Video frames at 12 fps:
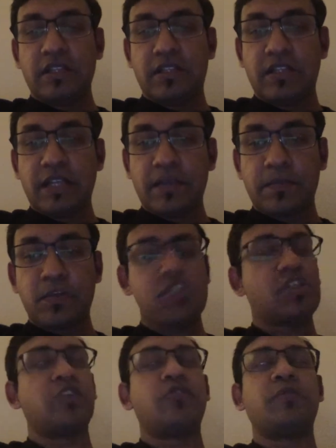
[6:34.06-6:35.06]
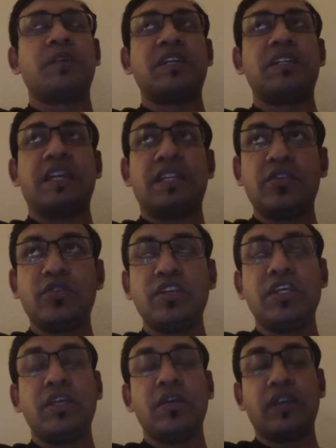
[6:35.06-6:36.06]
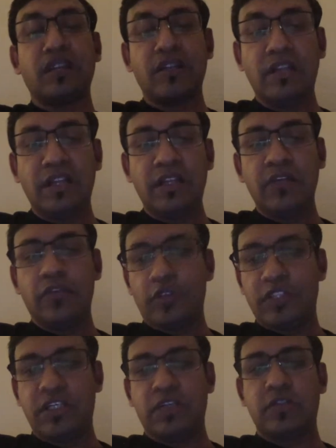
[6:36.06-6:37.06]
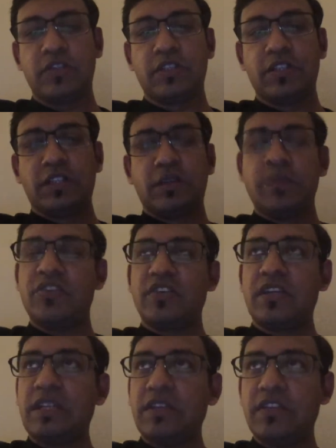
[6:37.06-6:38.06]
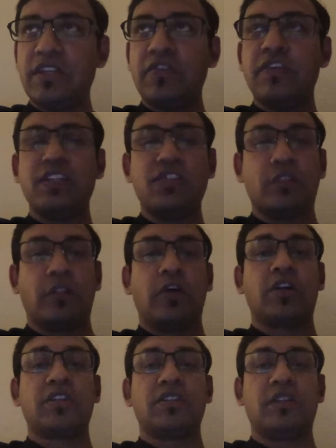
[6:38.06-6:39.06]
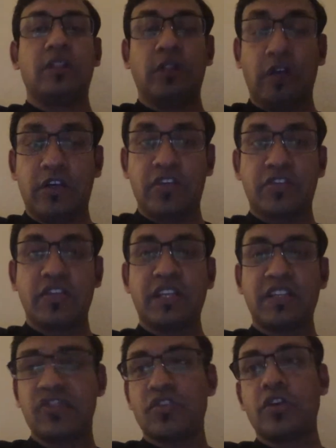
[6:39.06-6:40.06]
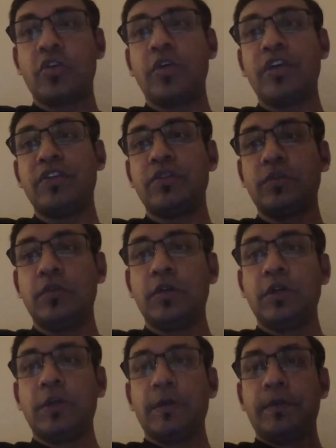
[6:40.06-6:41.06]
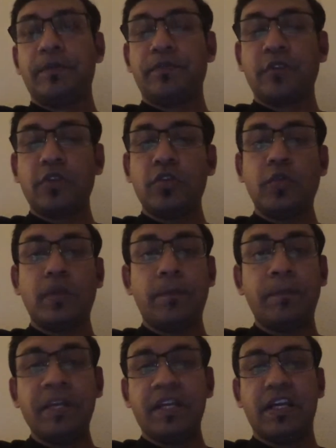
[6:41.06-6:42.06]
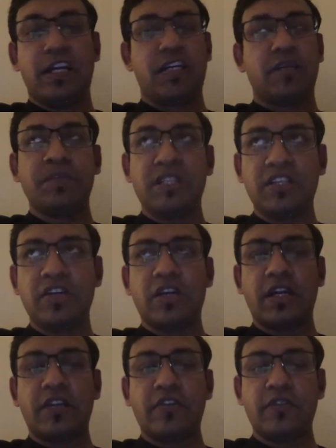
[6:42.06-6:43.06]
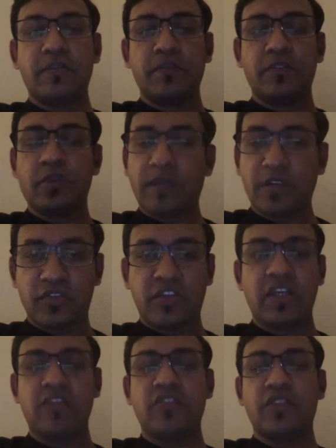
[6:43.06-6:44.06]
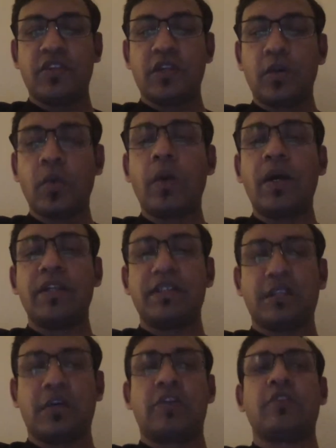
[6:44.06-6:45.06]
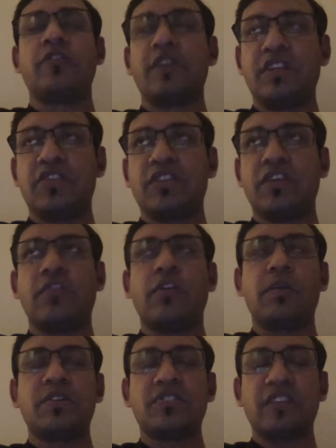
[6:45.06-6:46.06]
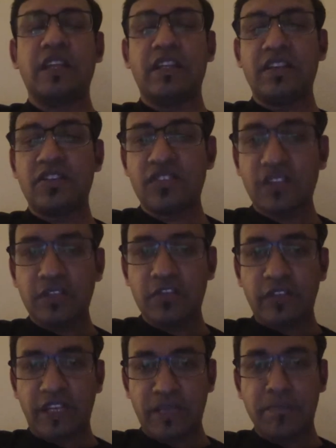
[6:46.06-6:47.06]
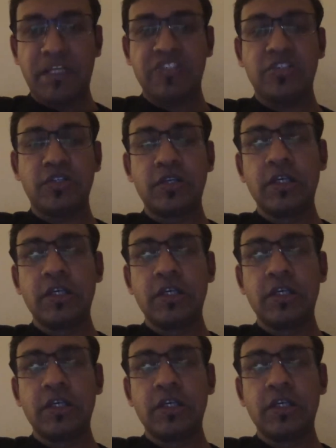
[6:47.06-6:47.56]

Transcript: that portion of money that you think you can live without. Basically, even if it is lost, that is not going to do a big harm in your life. So because there is quite a lot of risk involved, the industry is very immature